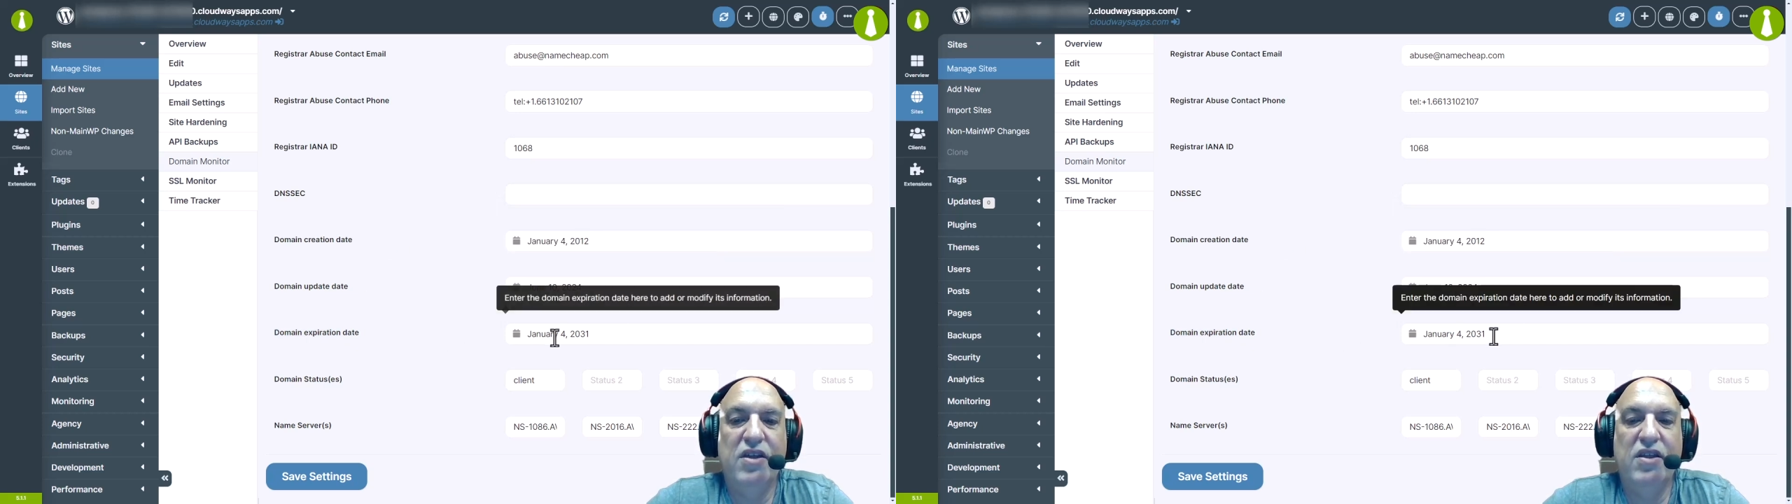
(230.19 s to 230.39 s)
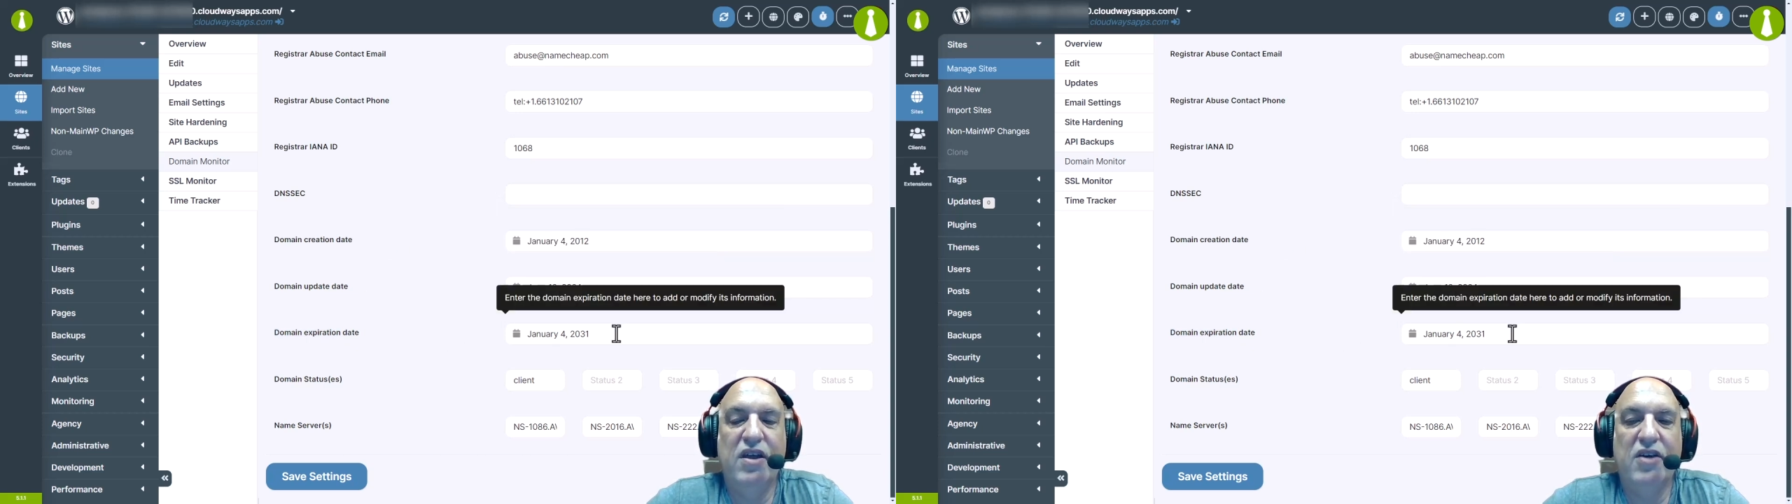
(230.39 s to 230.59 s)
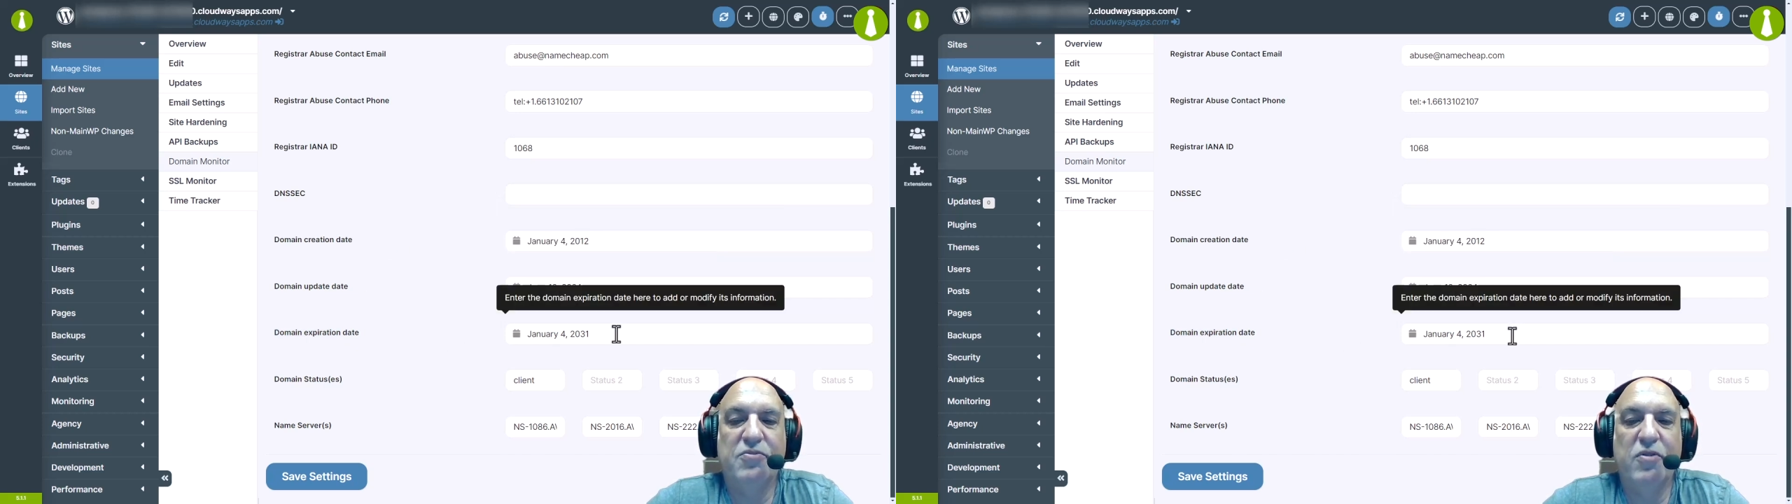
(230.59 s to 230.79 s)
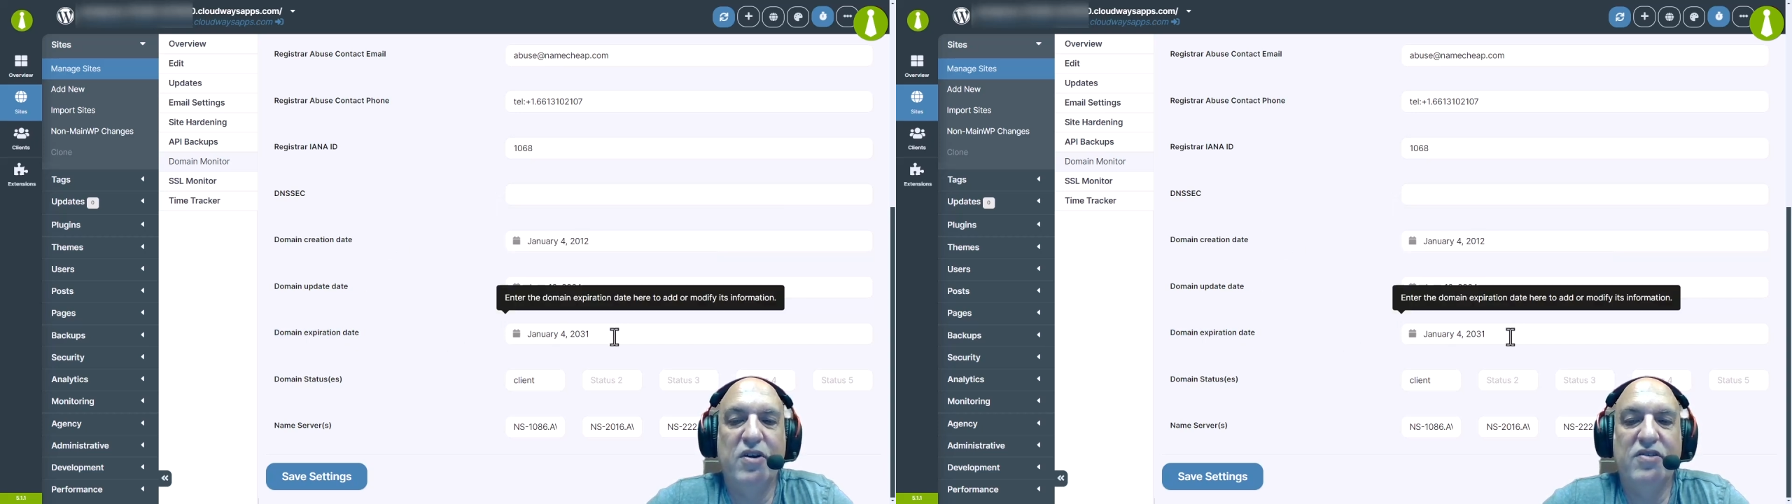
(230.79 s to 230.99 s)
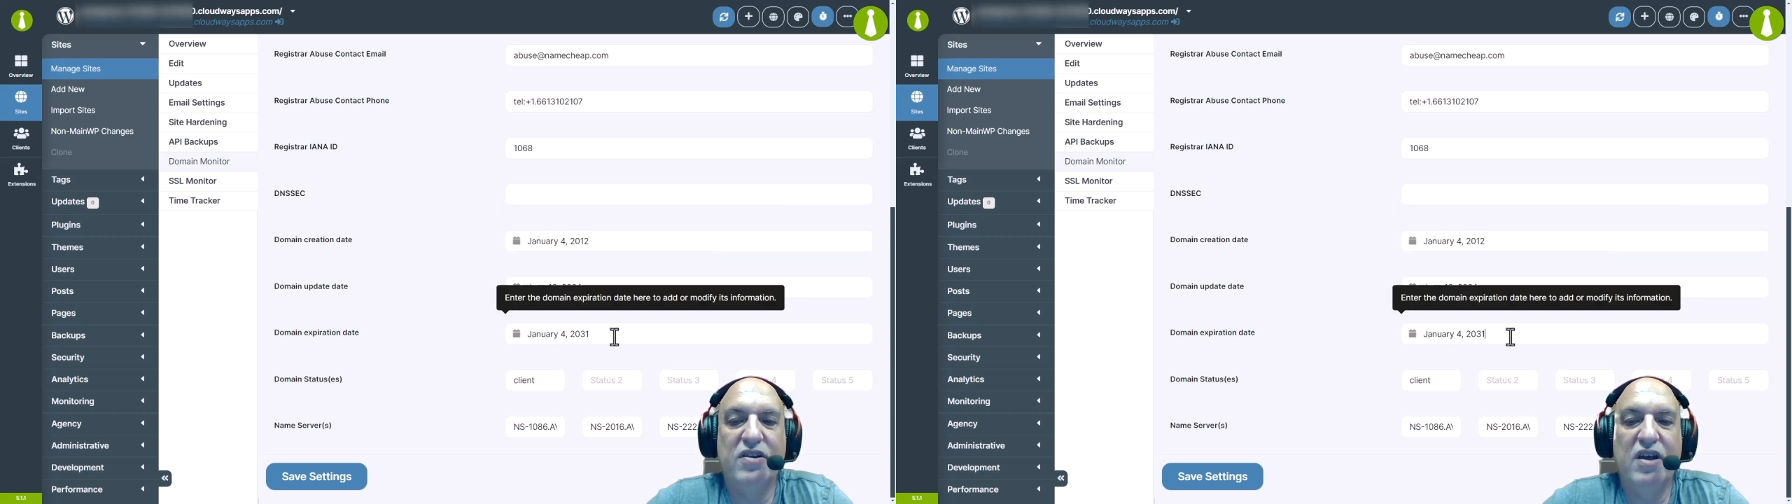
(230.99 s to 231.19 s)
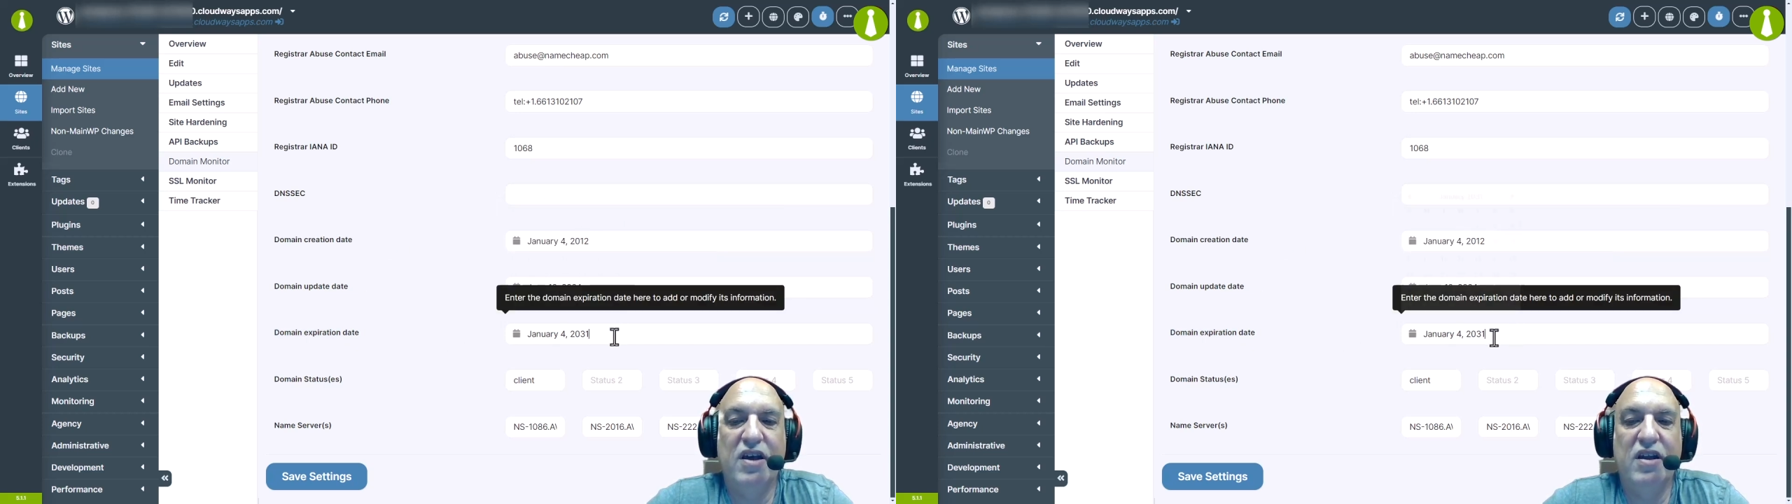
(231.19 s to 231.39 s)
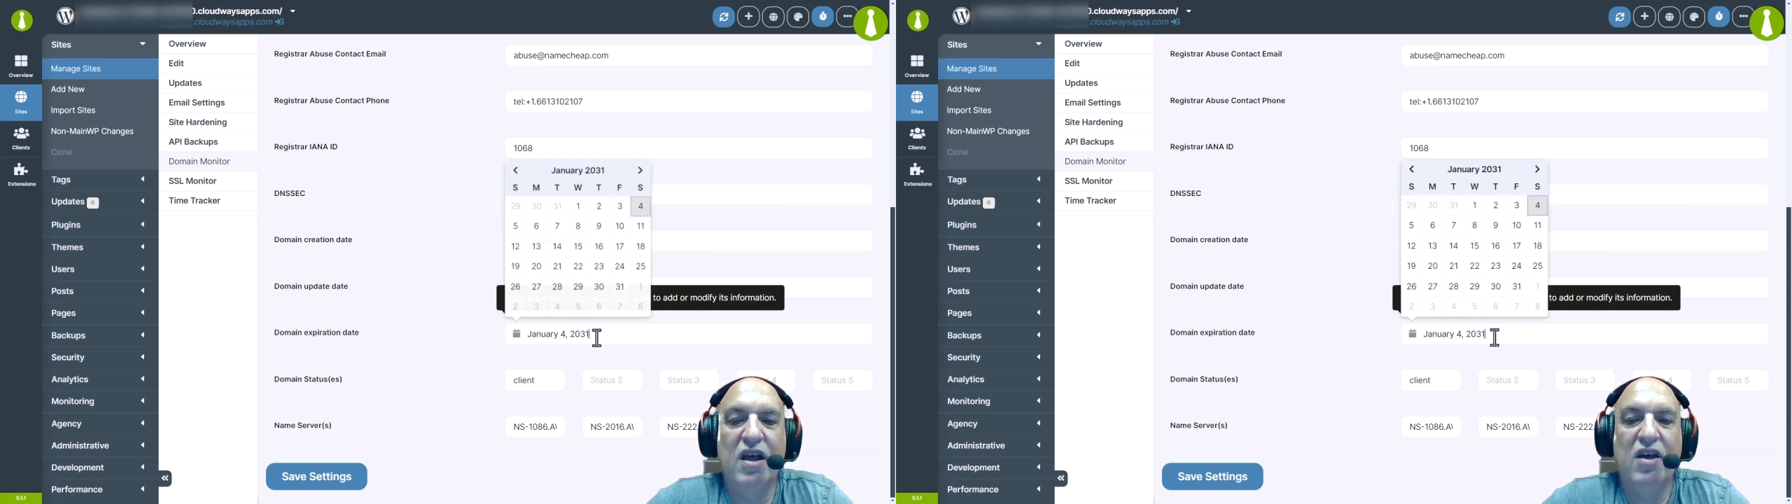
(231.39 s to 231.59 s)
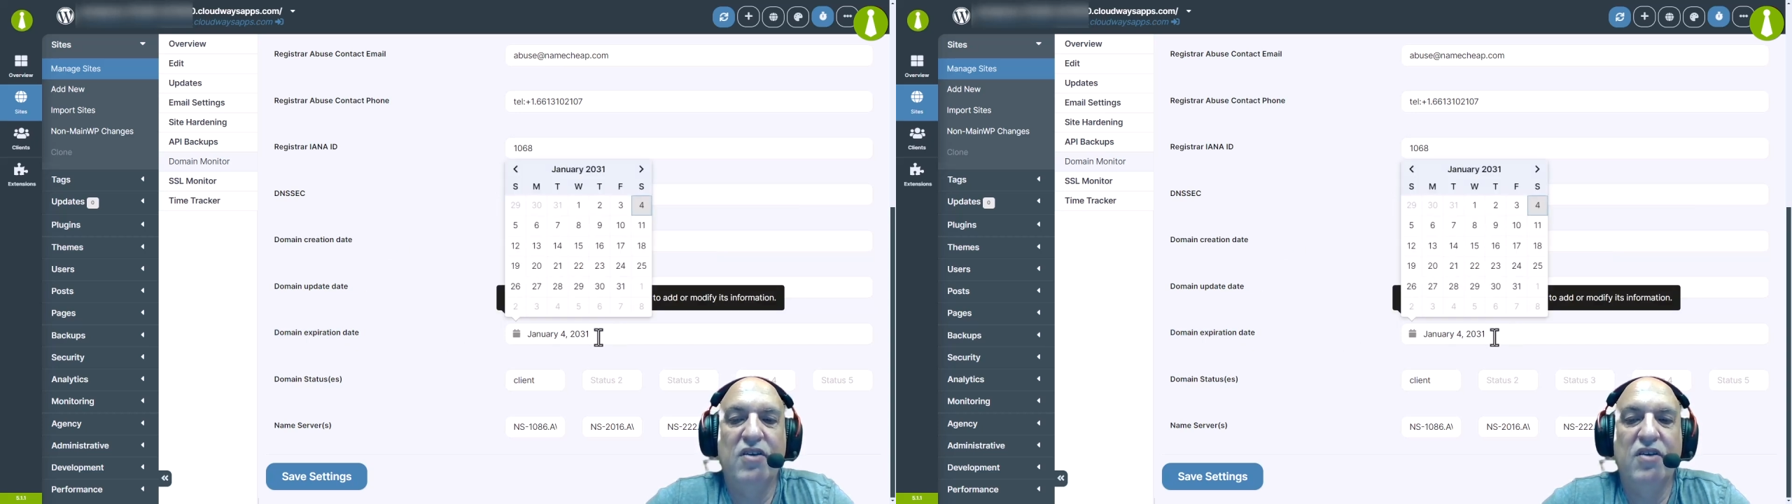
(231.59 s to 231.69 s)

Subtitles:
then the expiration date.